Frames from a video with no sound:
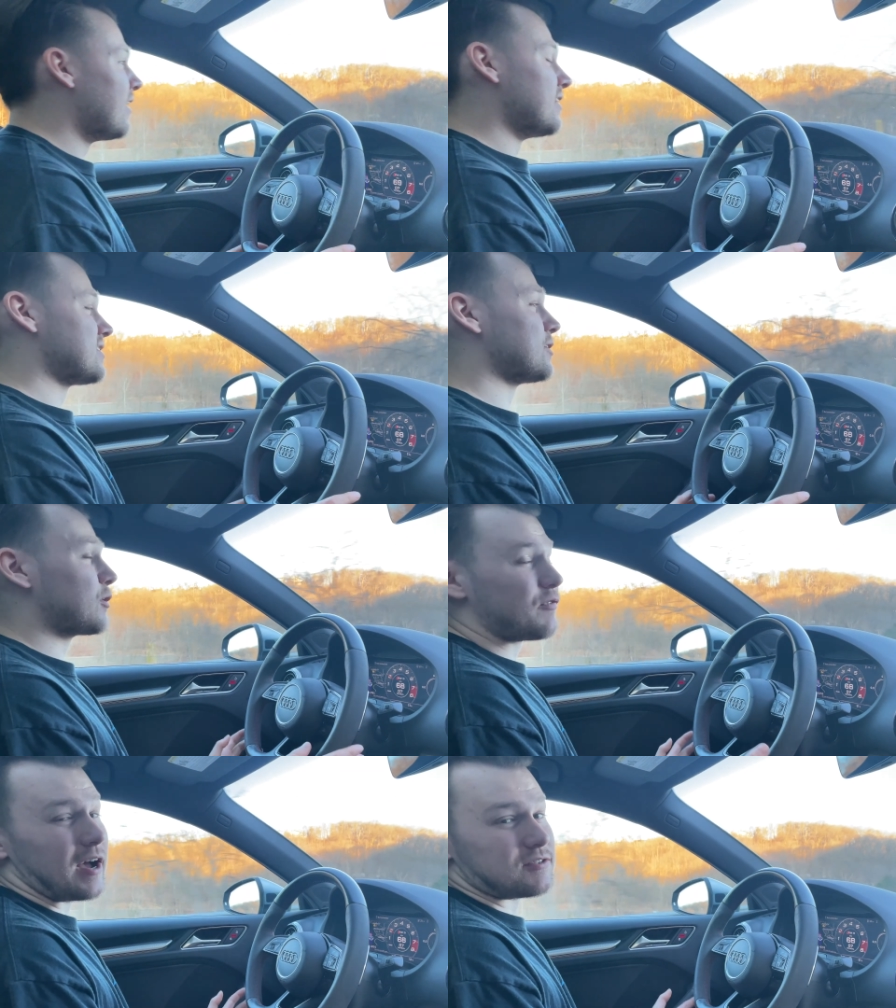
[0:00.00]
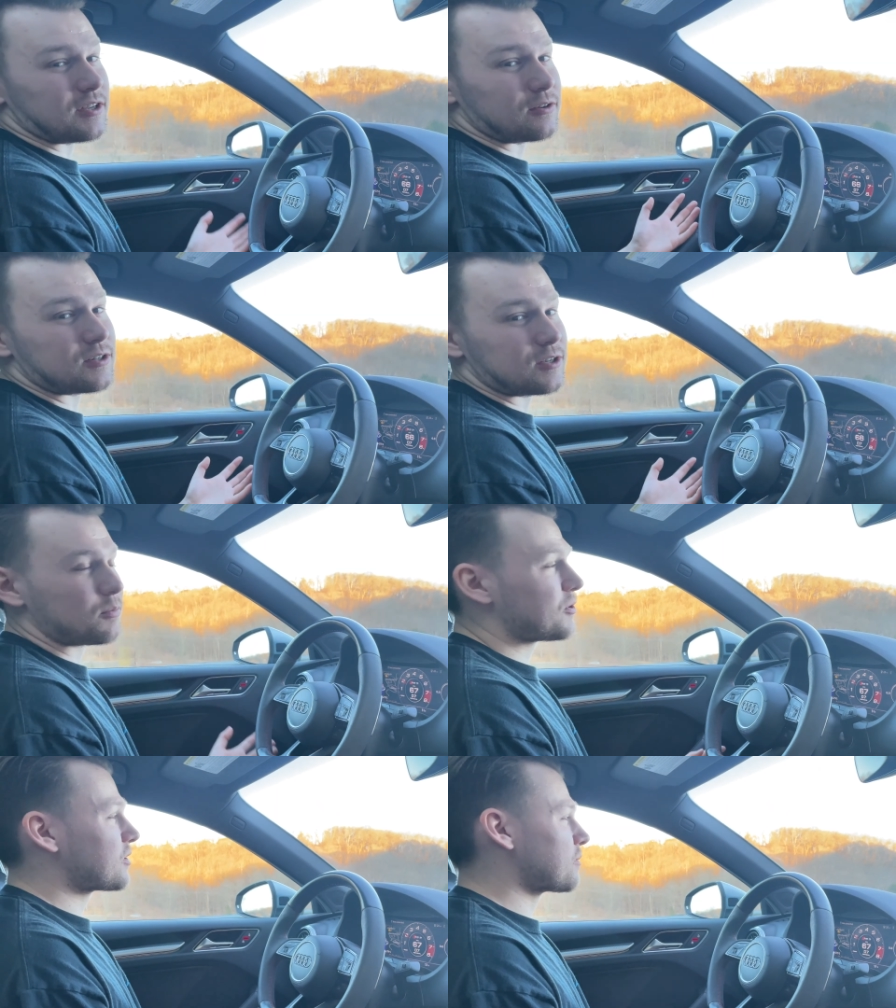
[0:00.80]
still the 5-cylinder is still
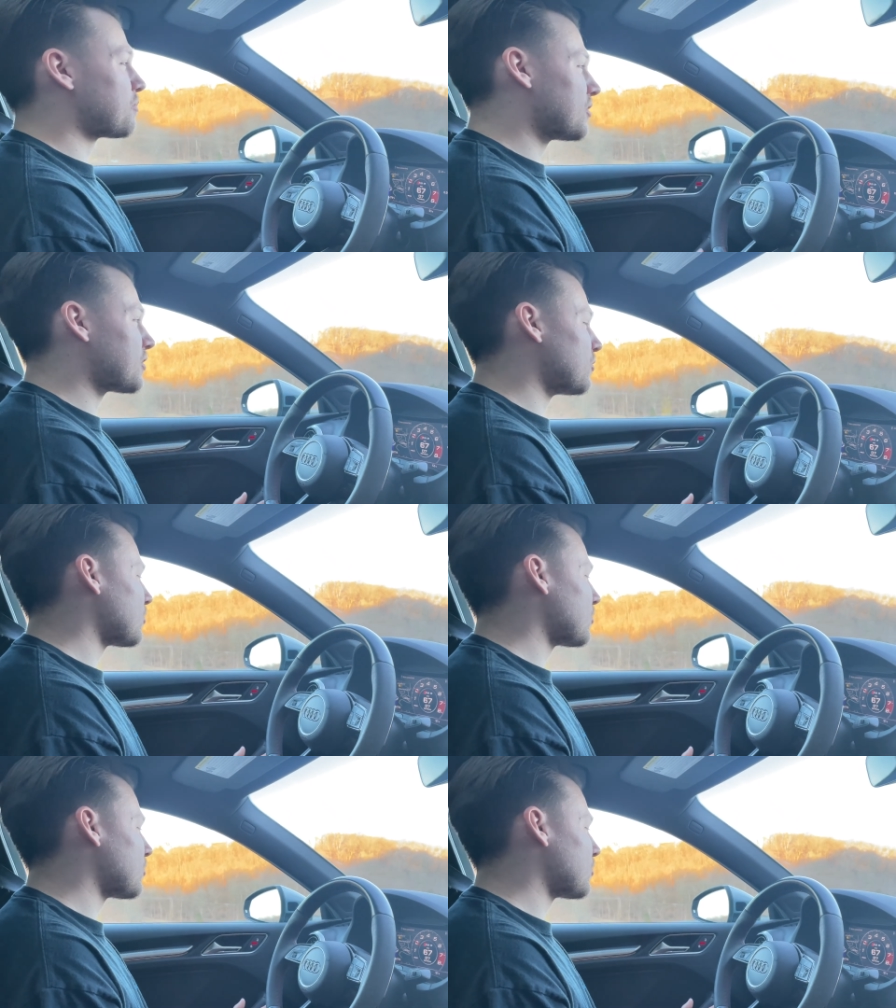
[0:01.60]
pretty cool